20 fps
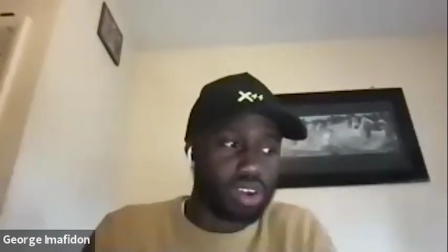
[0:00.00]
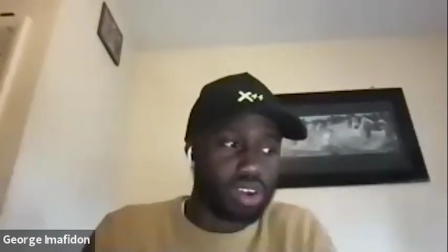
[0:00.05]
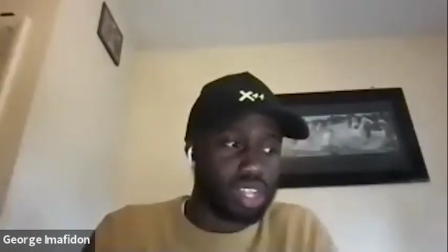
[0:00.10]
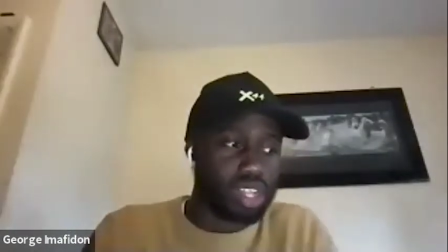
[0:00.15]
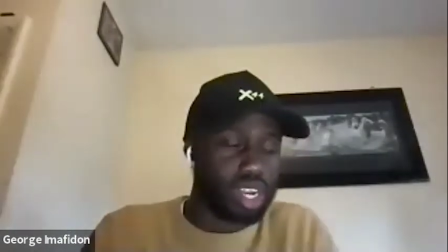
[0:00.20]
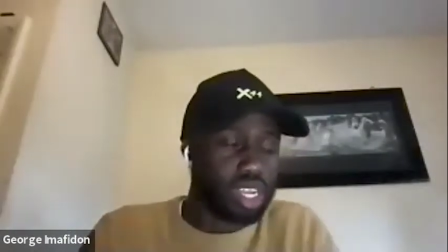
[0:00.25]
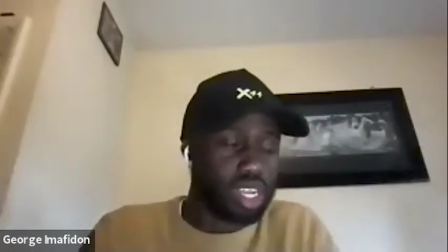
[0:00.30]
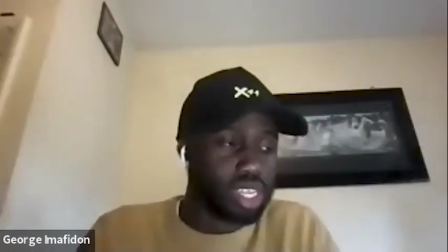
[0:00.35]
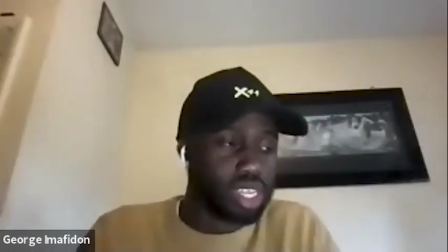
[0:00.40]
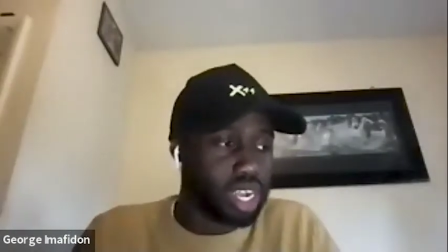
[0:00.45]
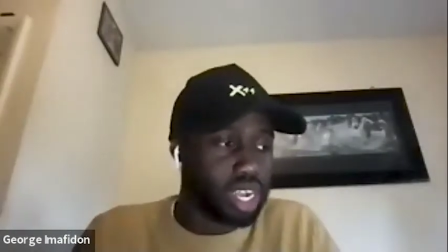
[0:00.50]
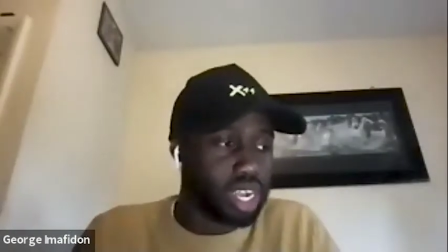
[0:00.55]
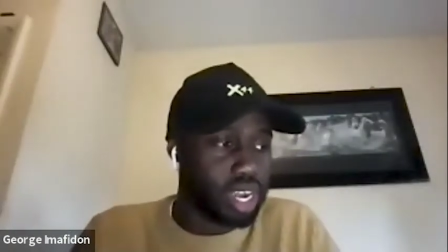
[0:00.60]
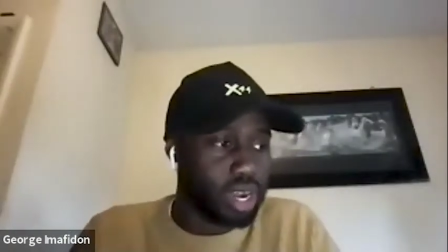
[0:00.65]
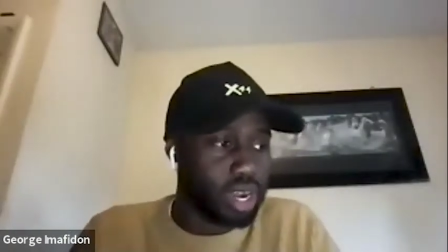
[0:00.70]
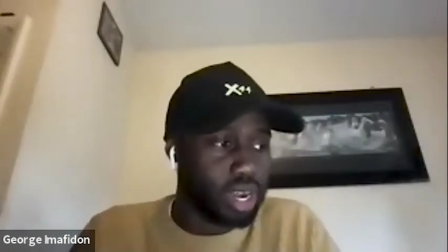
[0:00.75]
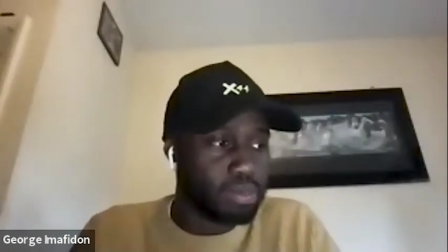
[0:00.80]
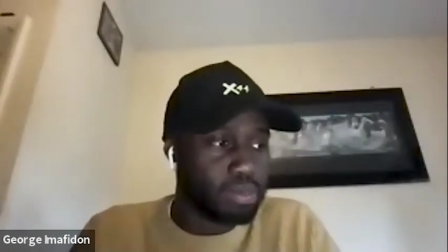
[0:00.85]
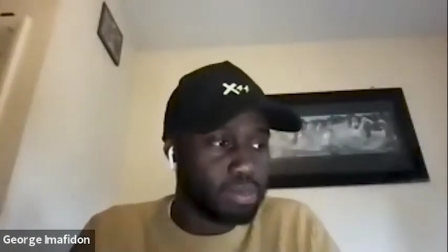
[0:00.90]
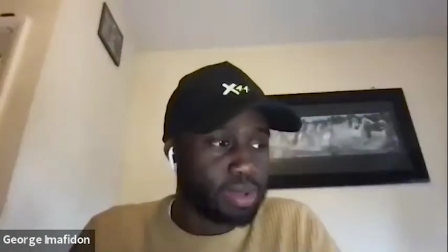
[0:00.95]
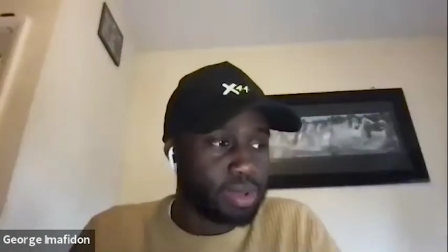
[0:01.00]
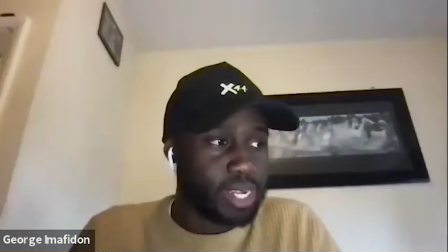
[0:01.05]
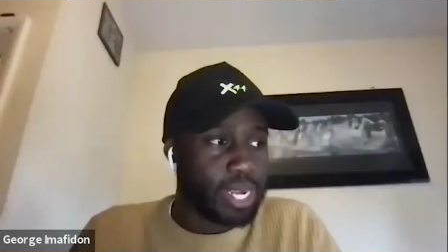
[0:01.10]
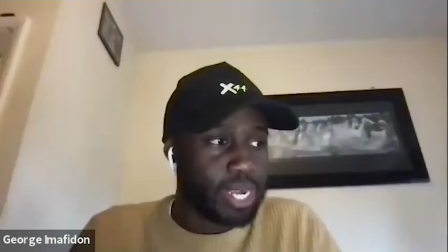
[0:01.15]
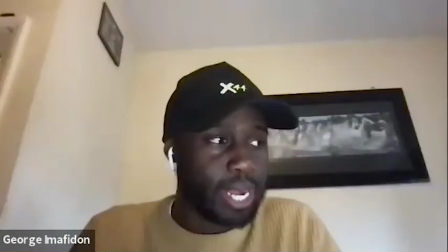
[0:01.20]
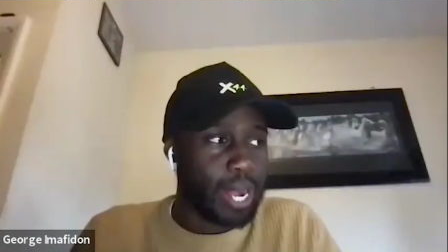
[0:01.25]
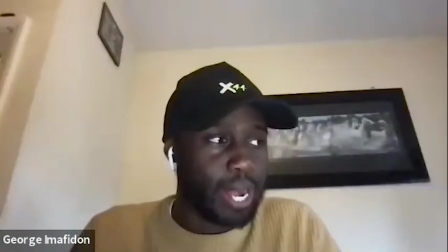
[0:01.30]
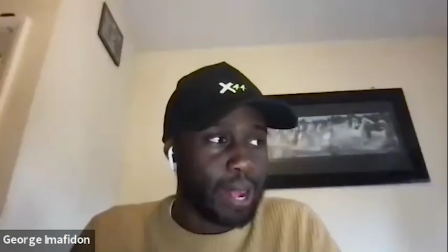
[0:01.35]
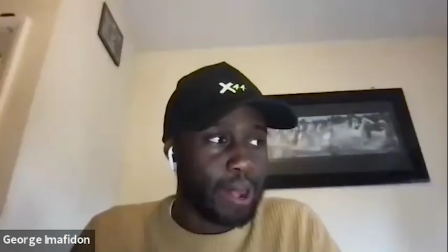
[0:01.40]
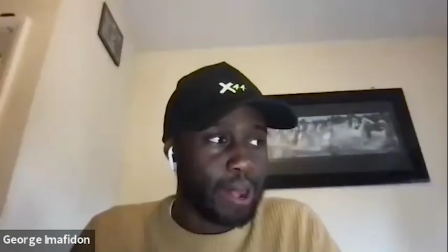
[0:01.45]
on the lean startup.
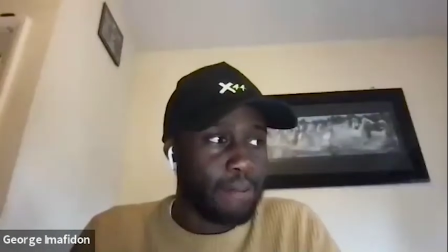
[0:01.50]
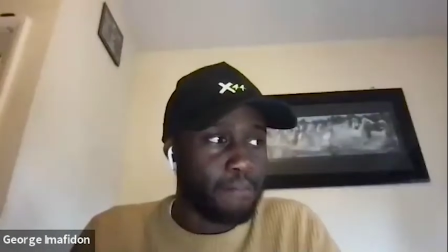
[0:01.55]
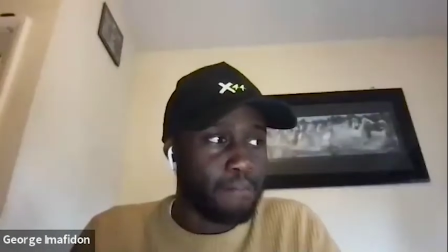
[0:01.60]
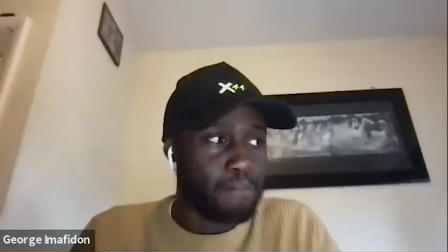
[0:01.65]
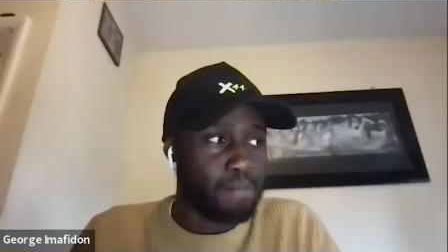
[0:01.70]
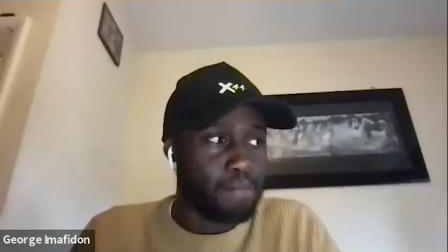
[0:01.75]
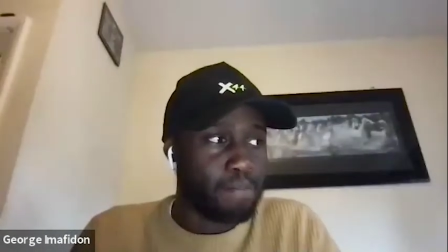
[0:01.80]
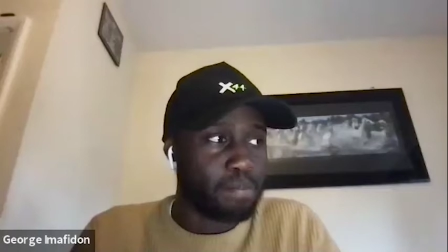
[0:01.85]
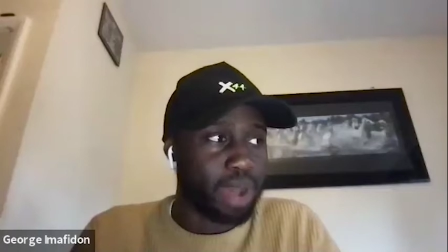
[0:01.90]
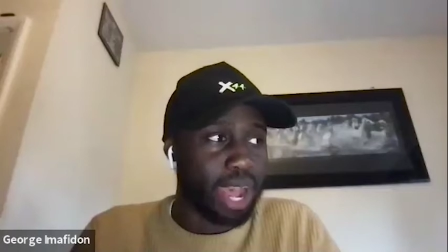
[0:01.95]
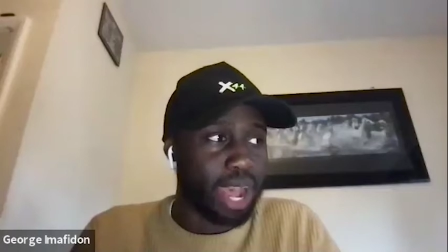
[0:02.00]
Um,